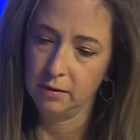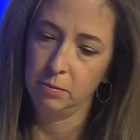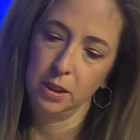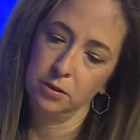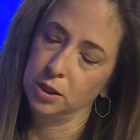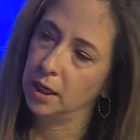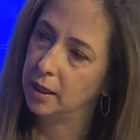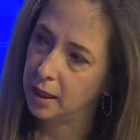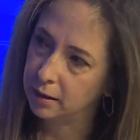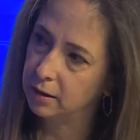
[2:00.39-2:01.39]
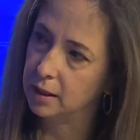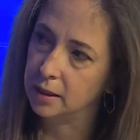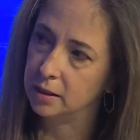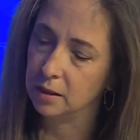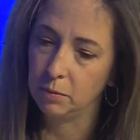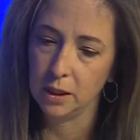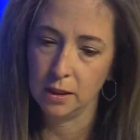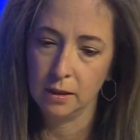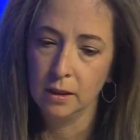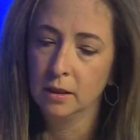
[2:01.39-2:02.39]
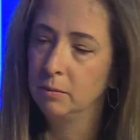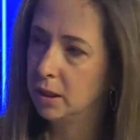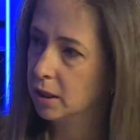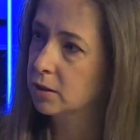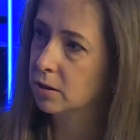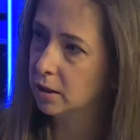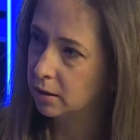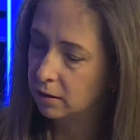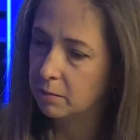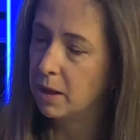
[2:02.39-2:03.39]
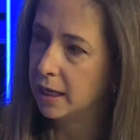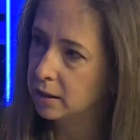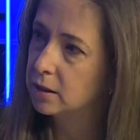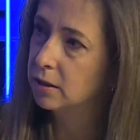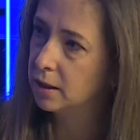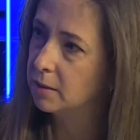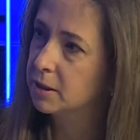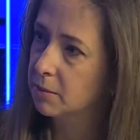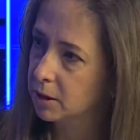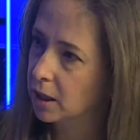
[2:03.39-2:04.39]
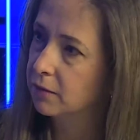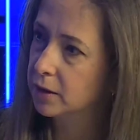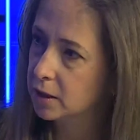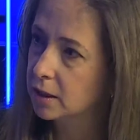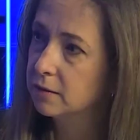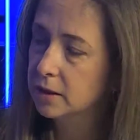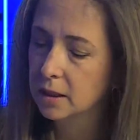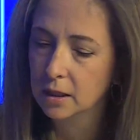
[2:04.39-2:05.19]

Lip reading: of the BOJ, out of the ECB because of the magnitude of the demographic shift.